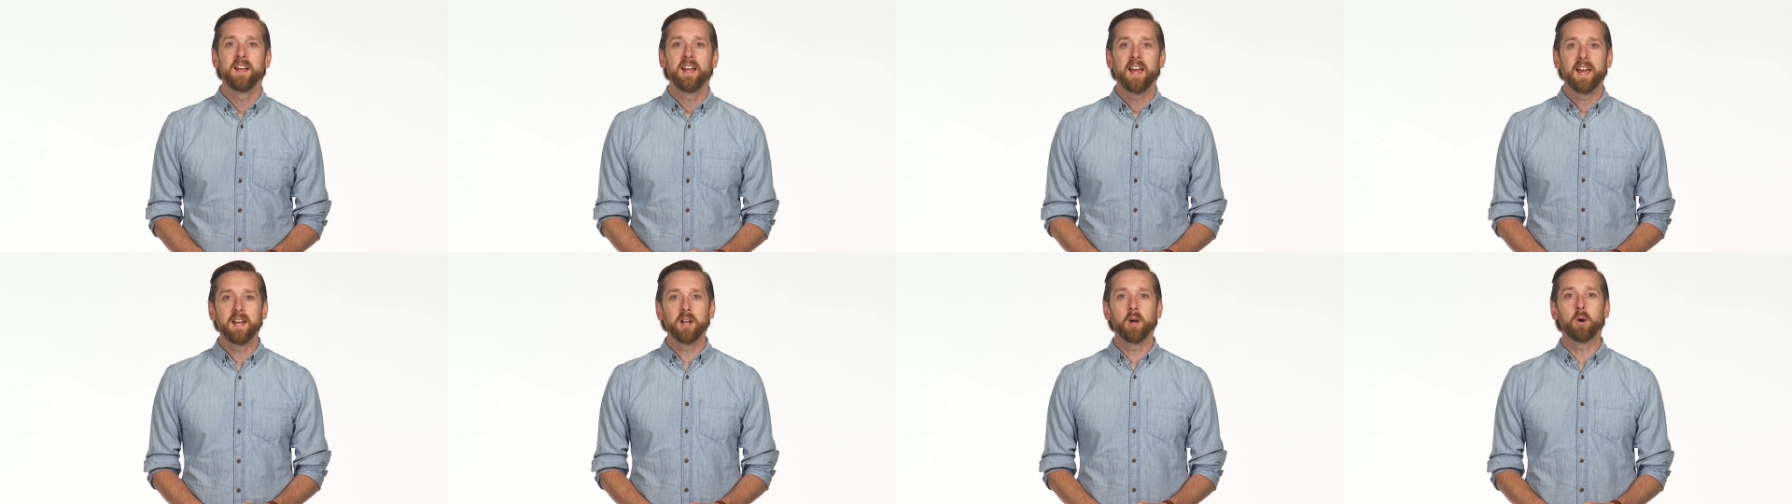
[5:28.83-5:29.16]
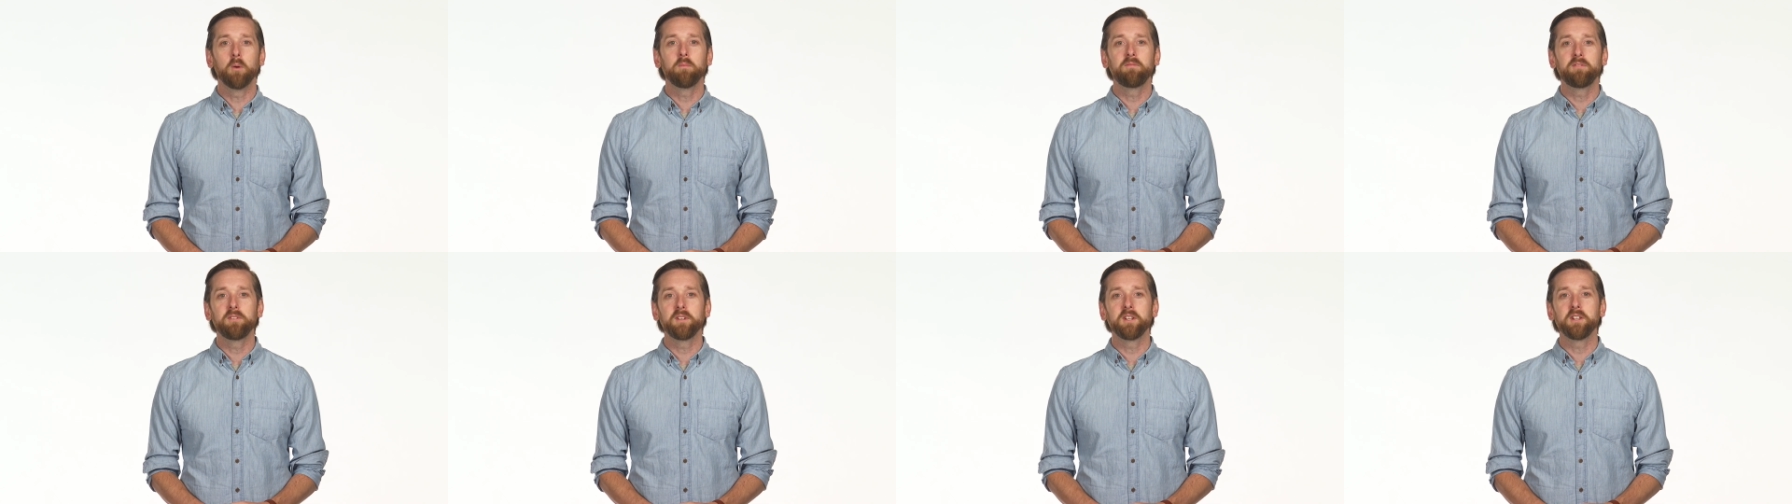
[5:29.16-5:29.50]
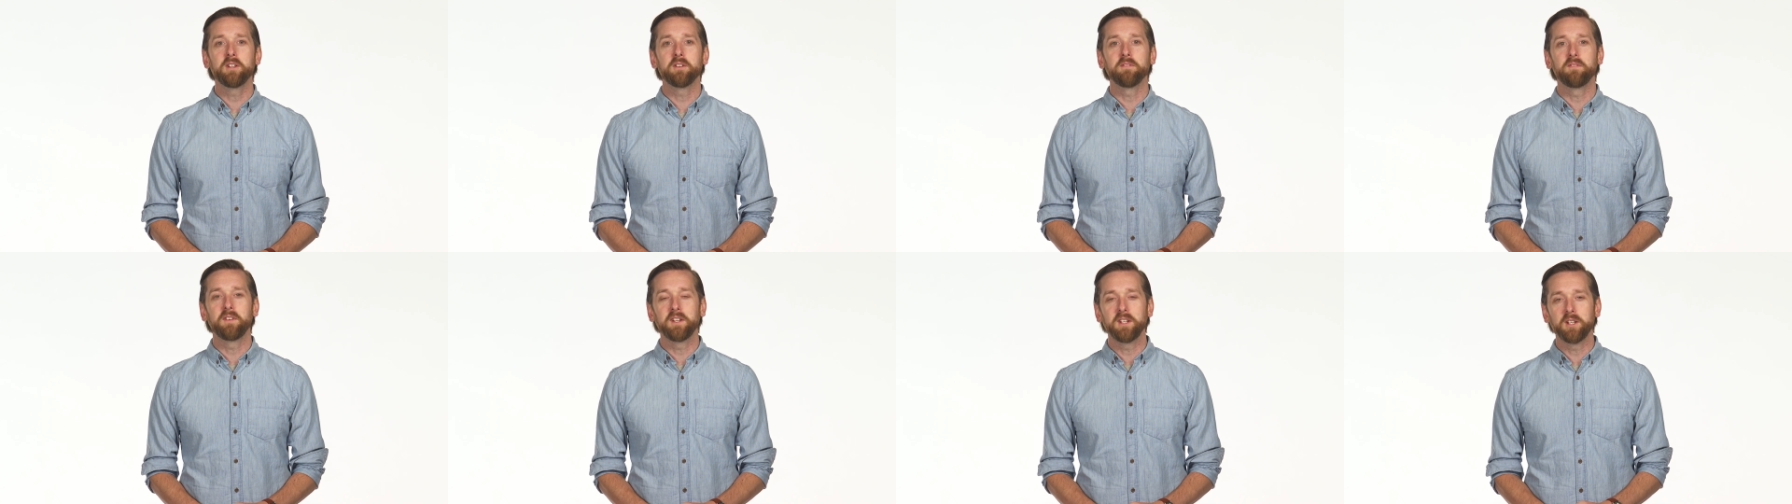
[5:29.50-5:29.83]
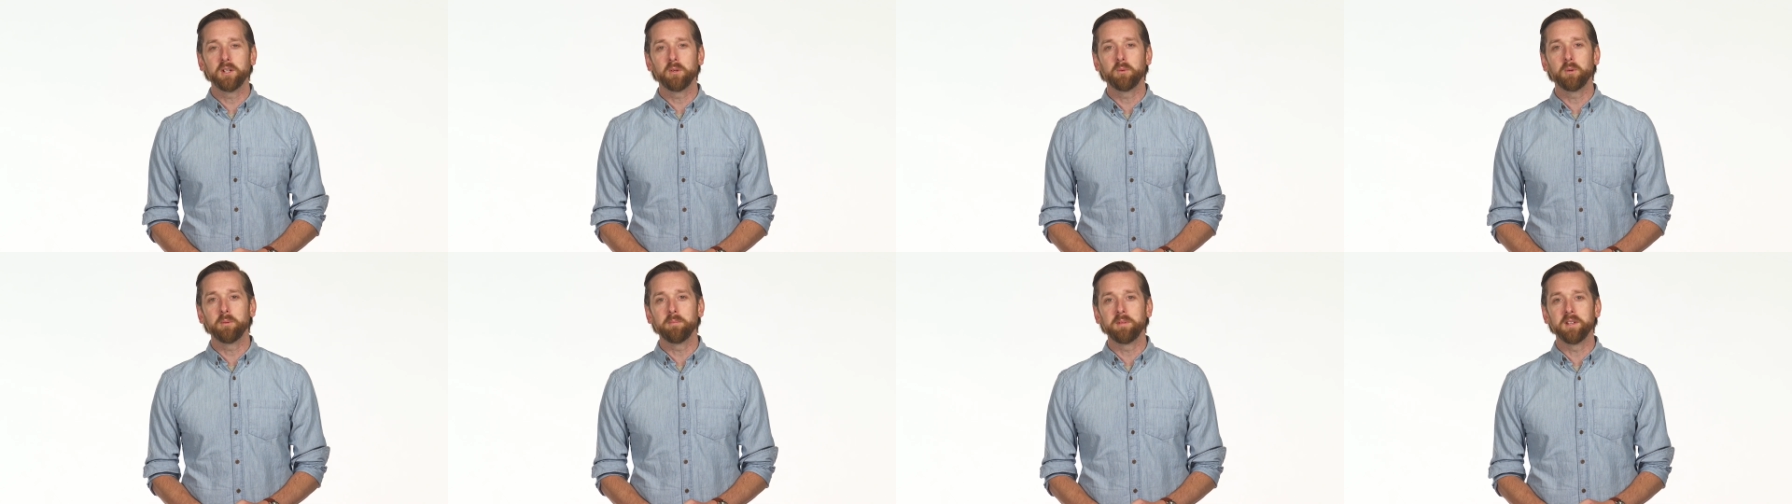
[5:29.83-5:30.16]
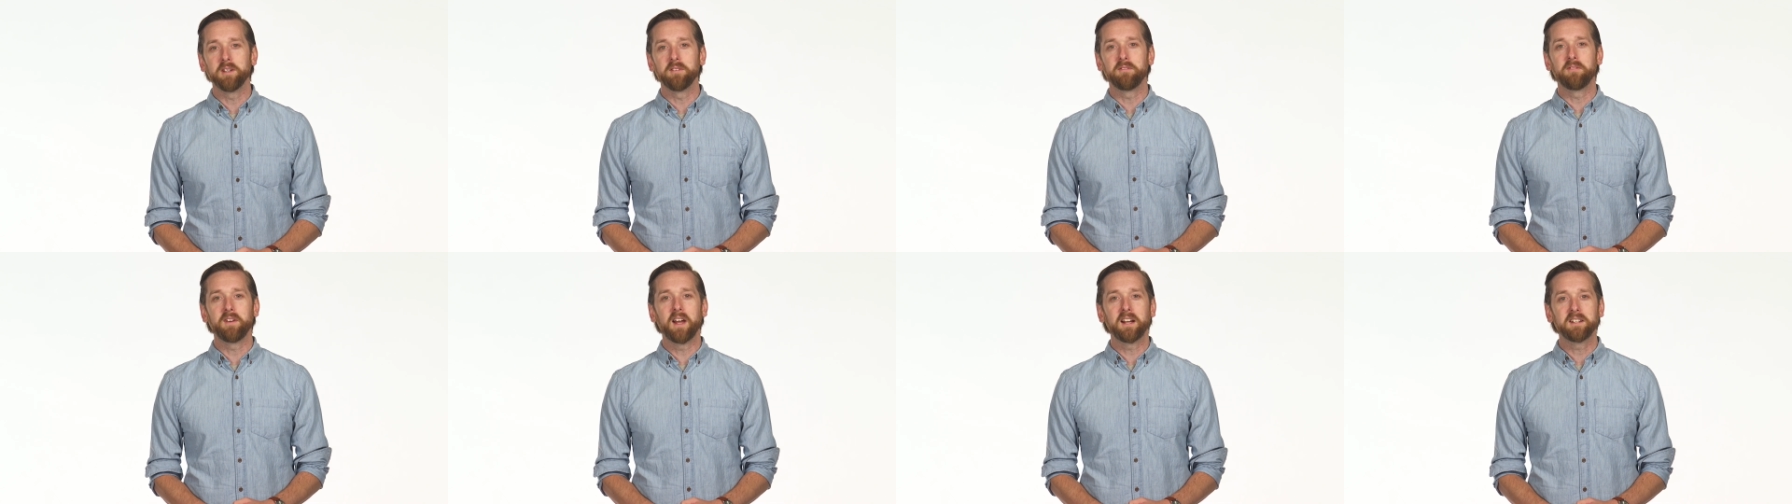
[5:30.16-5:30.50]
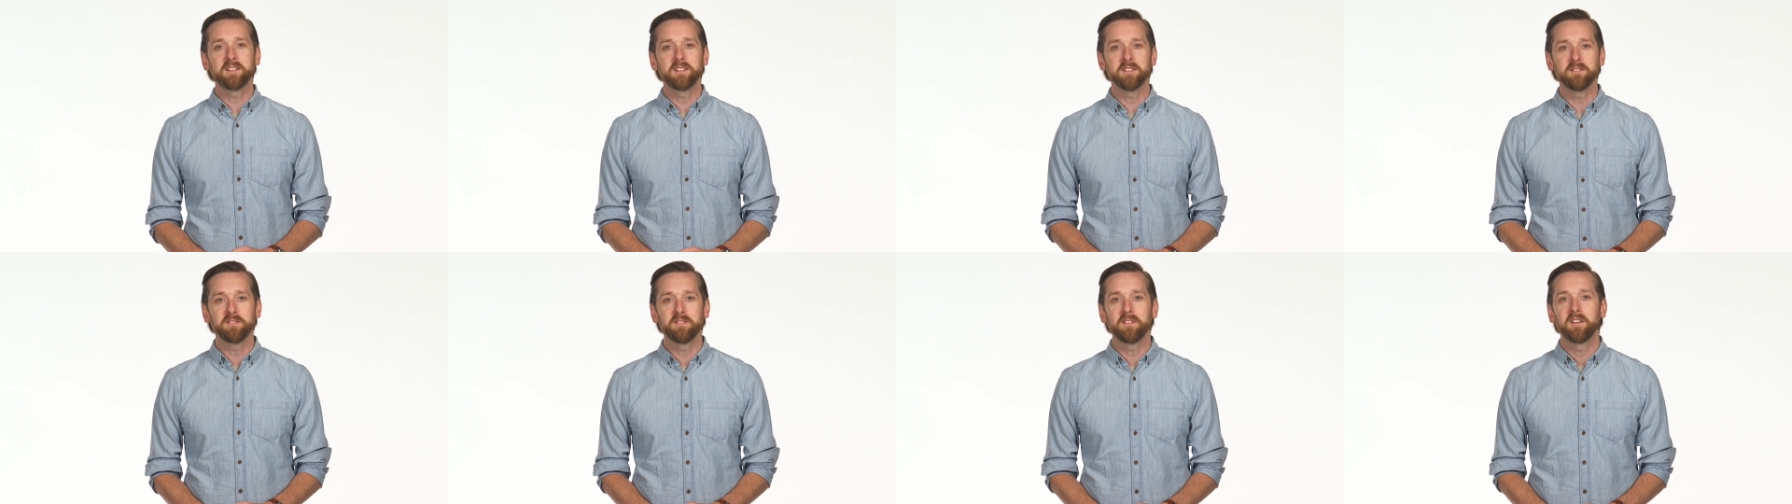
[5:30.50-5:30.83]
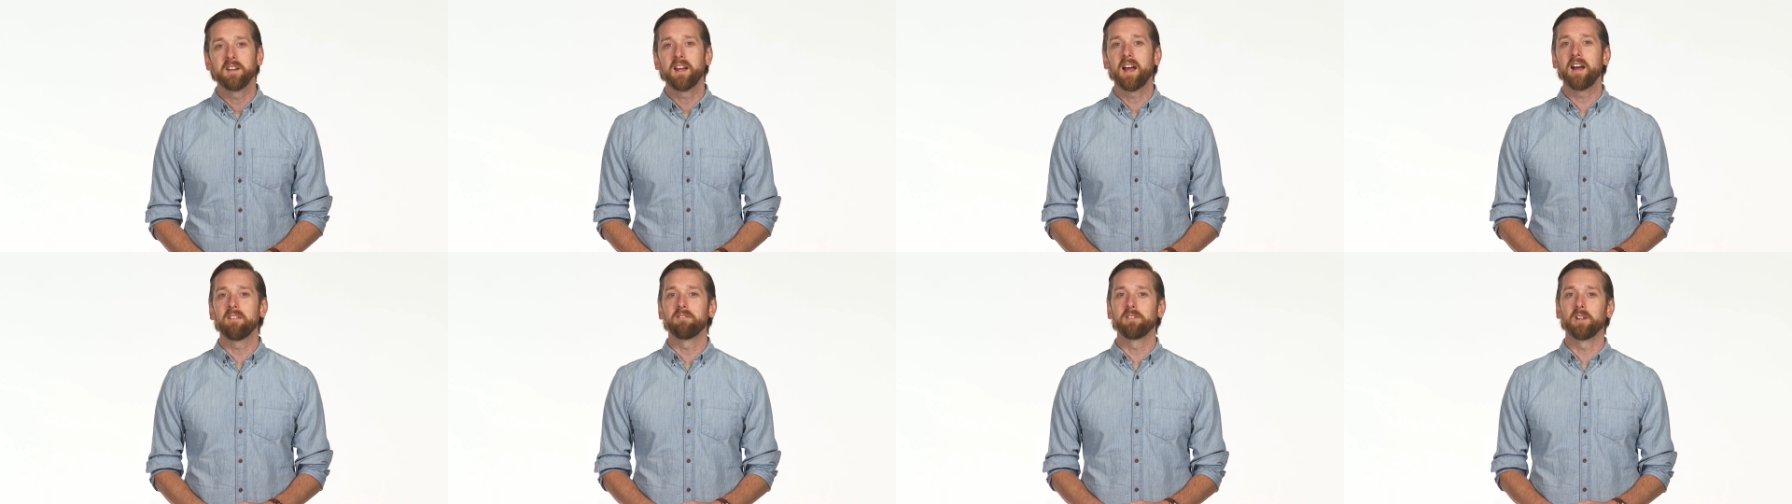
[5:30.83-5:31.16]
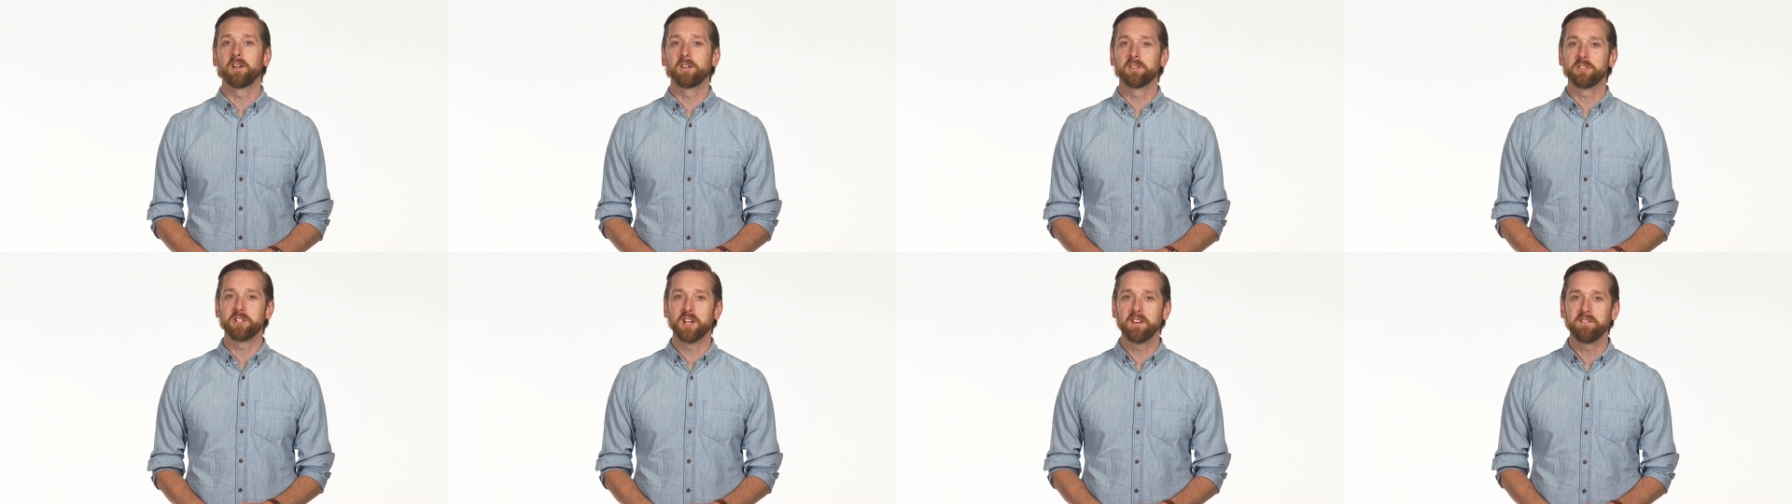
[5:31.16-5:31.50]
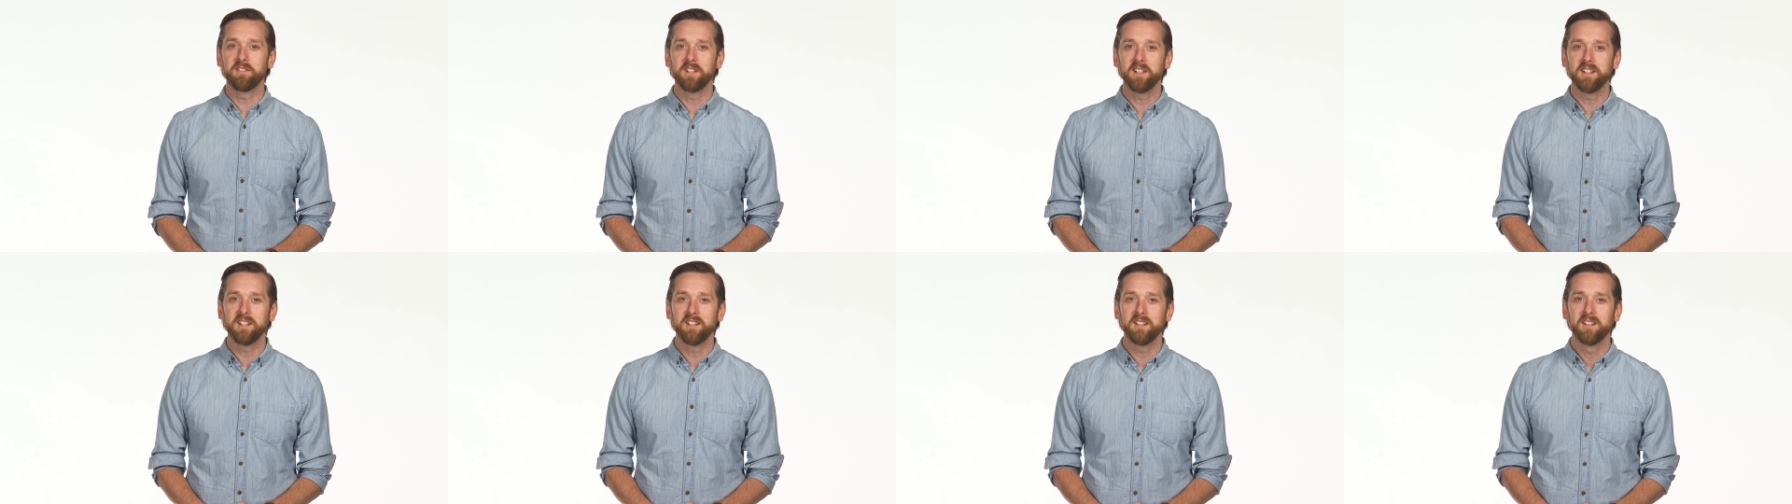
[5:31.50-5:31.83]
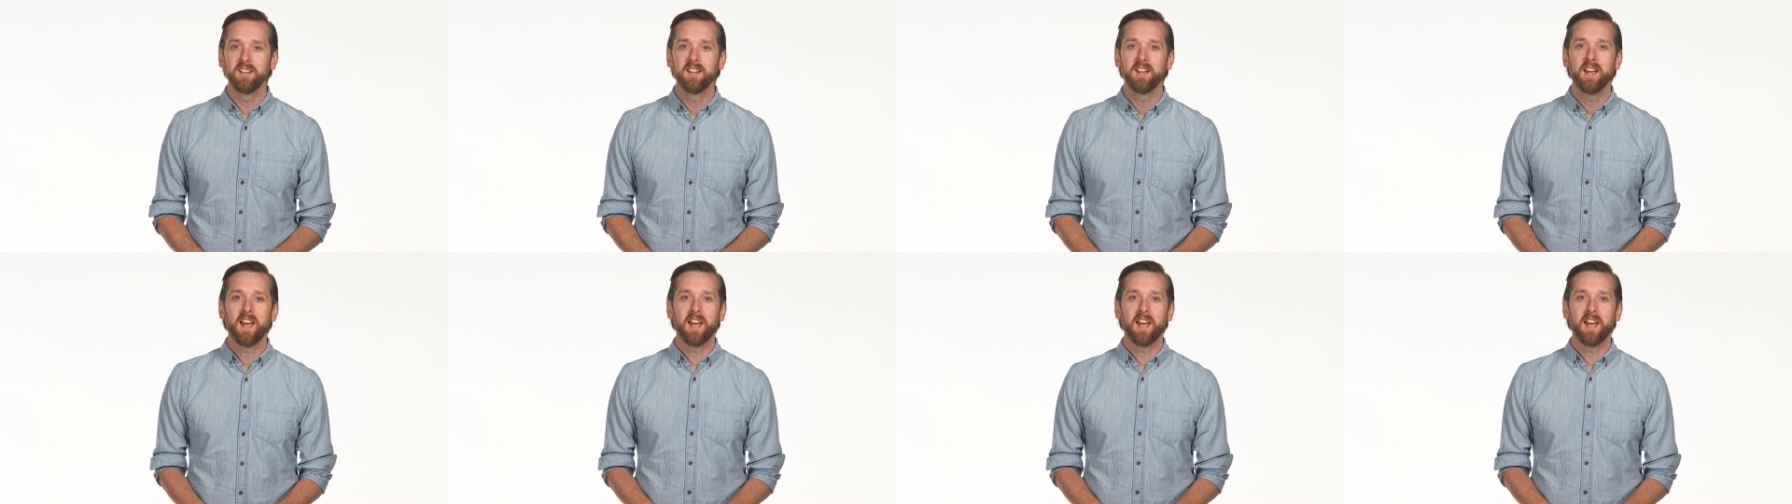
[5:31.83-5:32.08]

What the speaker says: and hopefully your video will be effective, have longevity,